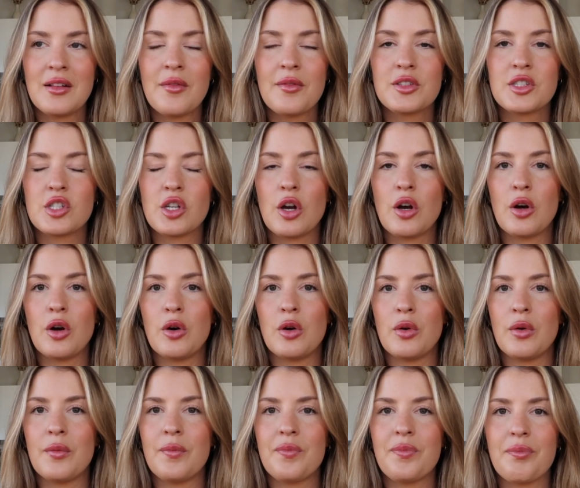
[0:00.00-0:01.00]

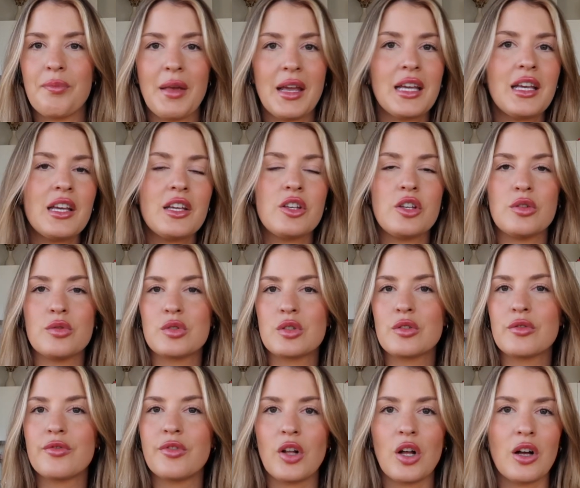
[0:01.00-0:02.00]
So making
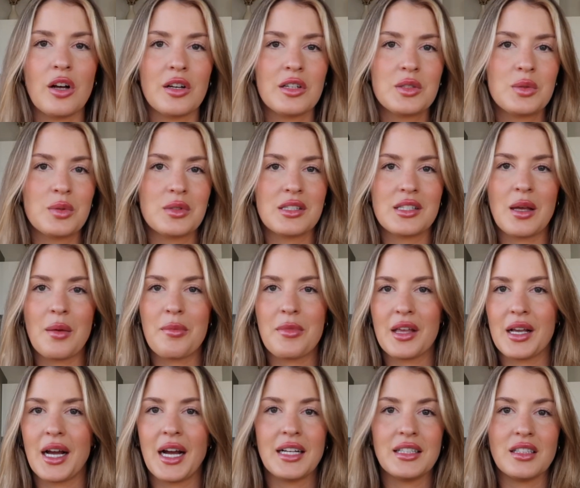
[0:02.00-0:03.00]
YouTube vlogs was
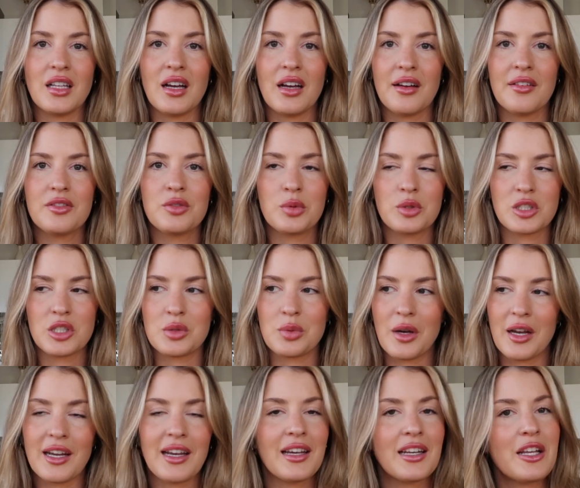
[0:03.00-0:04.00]
something I loved, which is
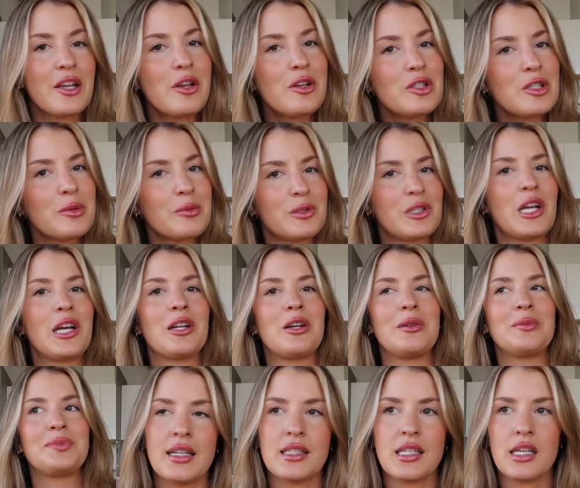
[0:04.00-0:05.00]
why I had a YouTube channel.
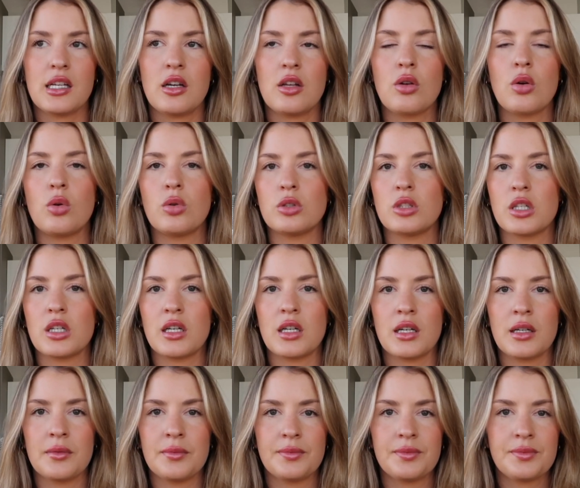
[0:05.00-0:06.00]
As I got
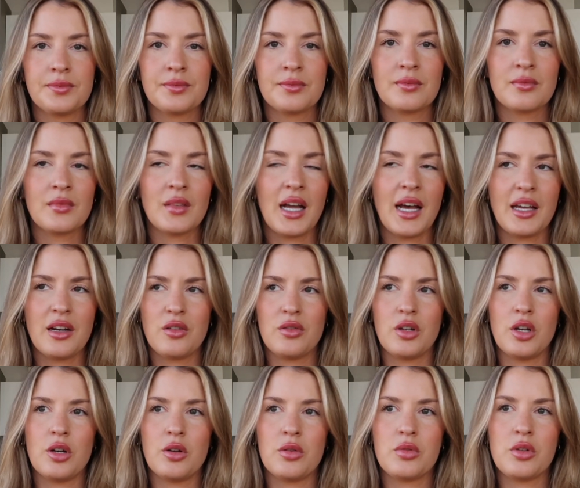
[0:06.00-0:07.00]
older, I don't
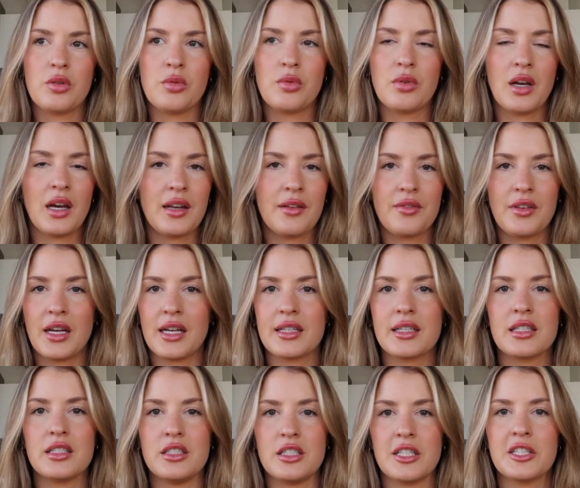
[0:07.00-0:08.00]
know, you kind of get
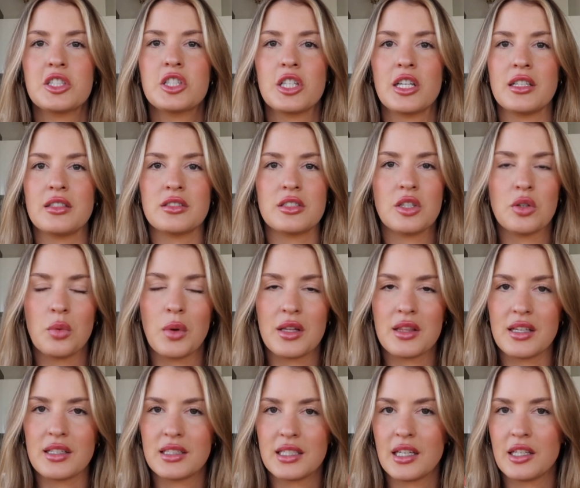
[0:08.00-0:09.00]
conditioned to what
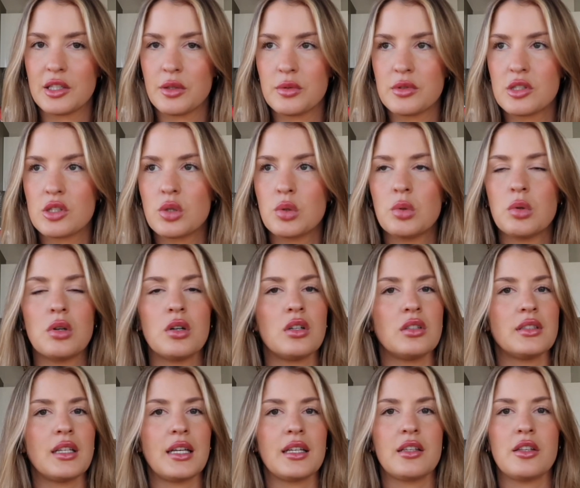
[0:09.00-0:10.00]
they tell you in school.
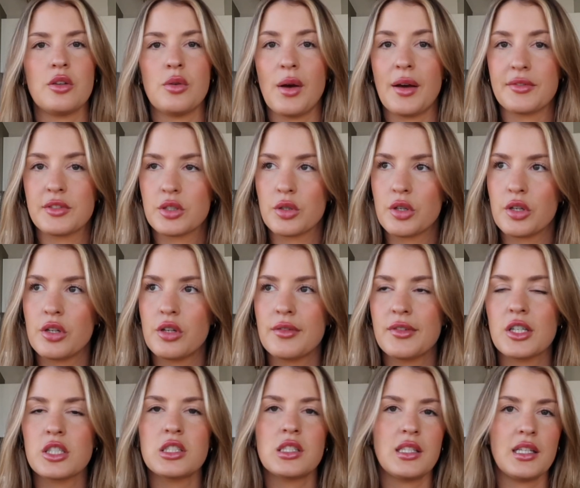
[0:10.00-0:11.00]
Like, you have to go to
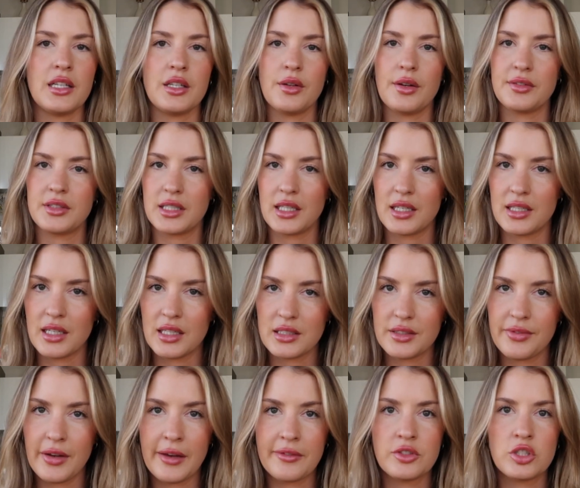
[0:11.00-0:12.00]
university, you have to get a
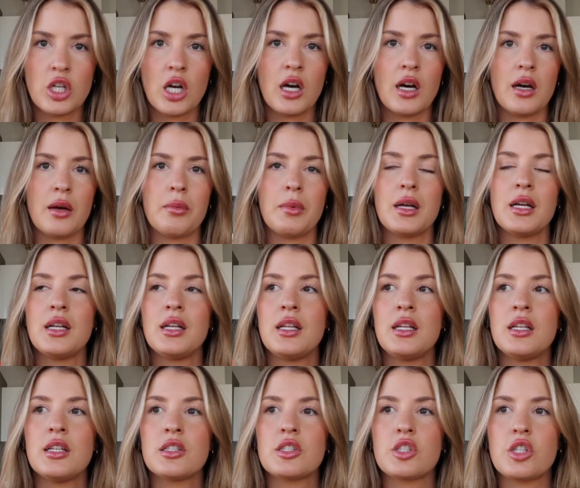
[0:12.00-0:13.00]
9-to-5 job.
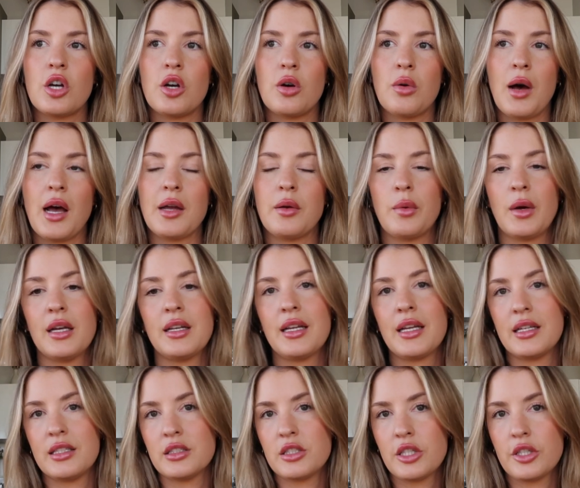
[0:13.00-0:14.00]
So I went
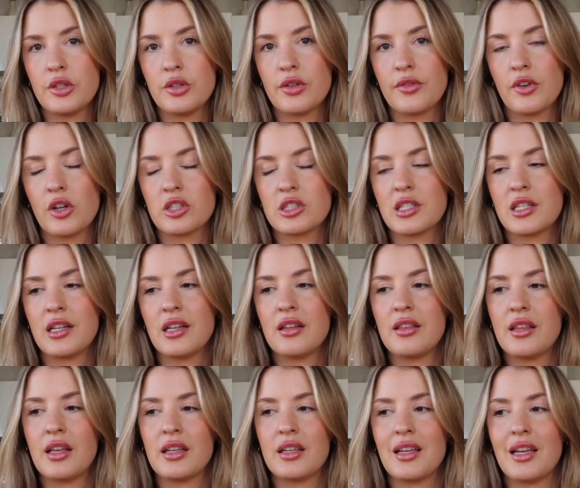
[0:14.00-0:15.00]
into university
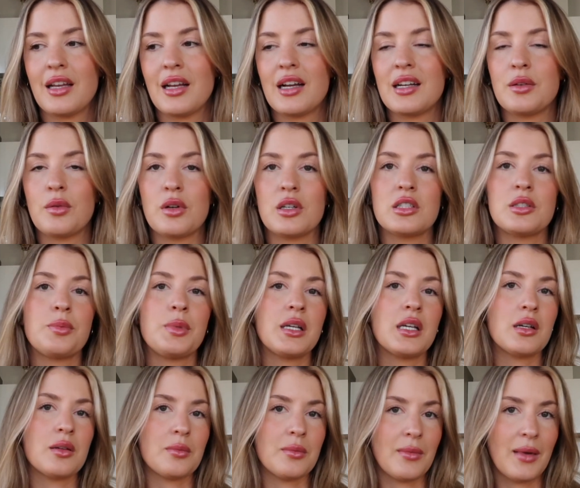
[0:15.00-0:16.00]
thinking I wanted to
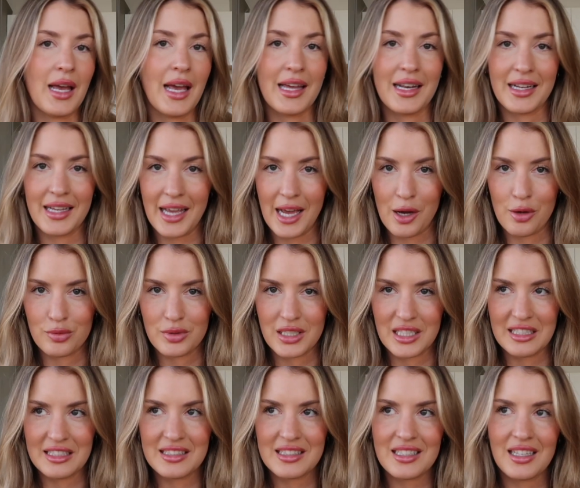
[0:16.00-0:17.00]
become an
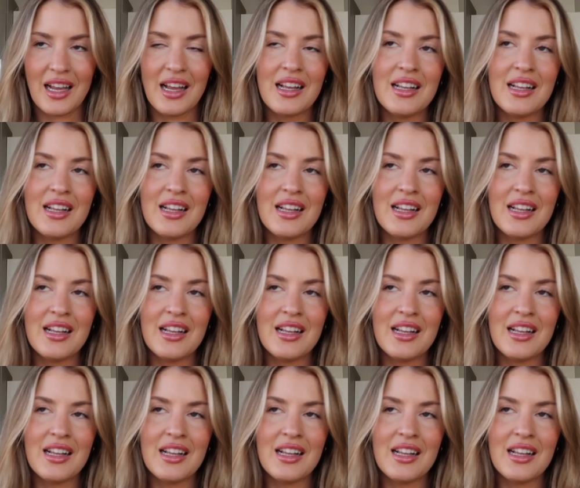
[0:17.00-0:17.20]
accountant.